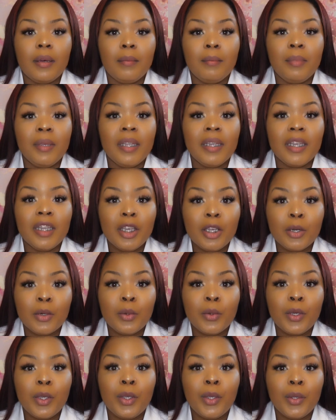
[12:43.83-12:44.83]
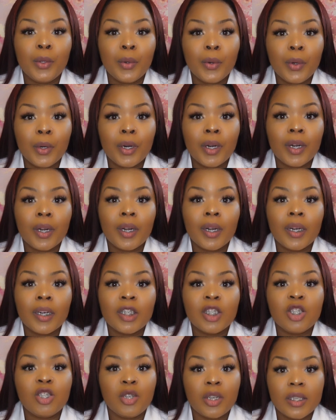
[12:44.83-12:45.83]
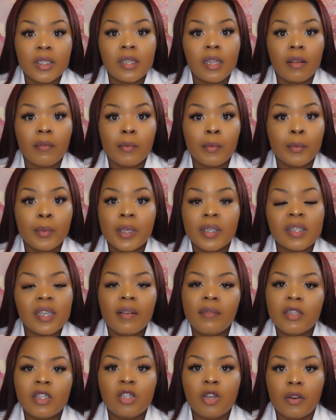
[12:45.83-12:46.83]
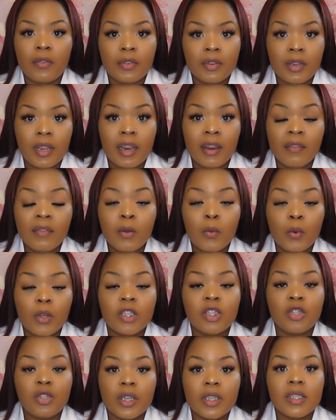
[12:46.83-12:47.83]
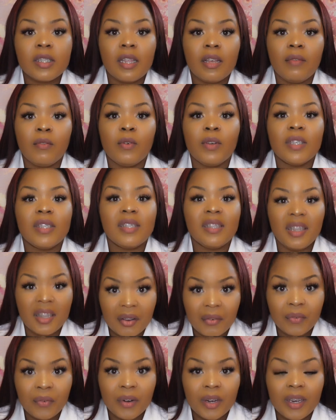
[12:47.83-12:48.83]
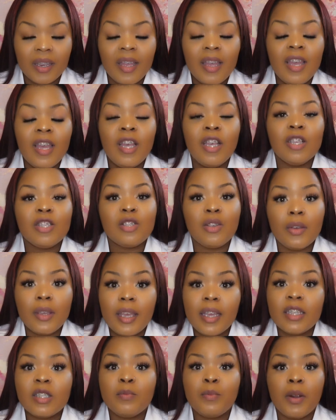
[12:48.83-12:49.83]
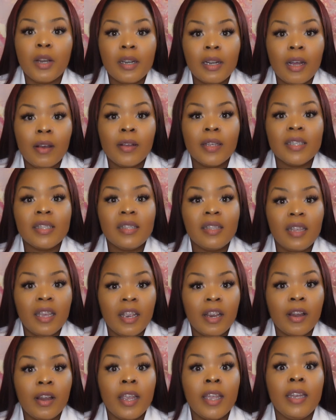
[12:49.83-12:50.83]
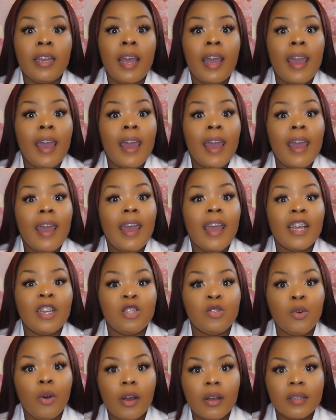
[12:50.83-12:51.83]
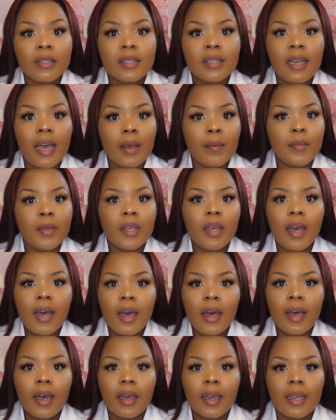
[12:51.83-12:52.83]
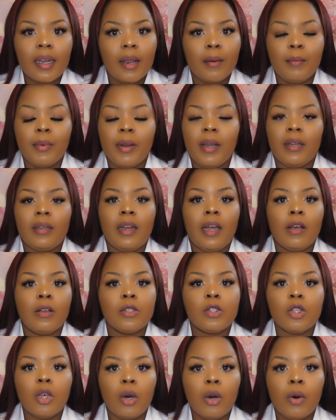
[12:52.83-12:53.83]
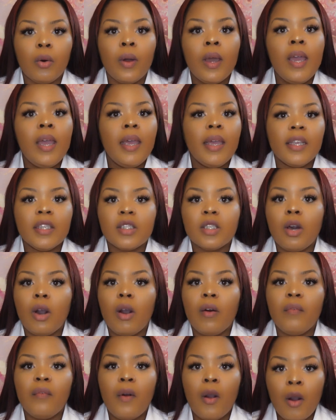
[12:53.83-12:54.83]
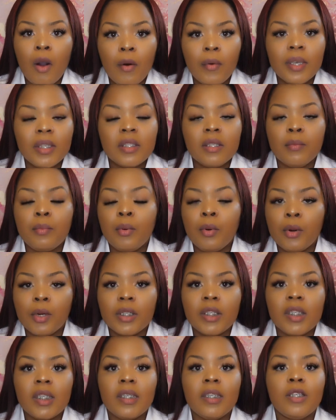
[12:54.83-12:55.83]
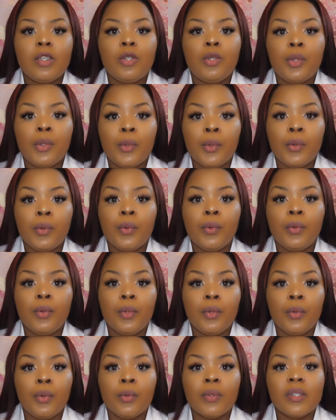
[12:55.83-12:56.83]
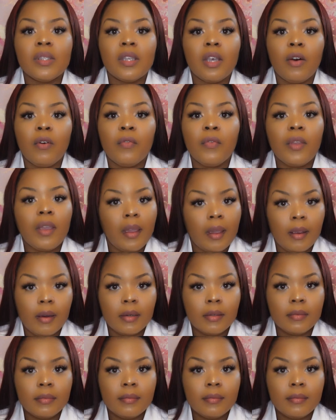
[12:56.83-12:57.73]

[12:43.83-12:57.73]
belittle your stress level, because everyone's stress level is different. So yes, burnout is there. And as you all can see, I'm young and I'm burnt out. So it's always important to do self-care.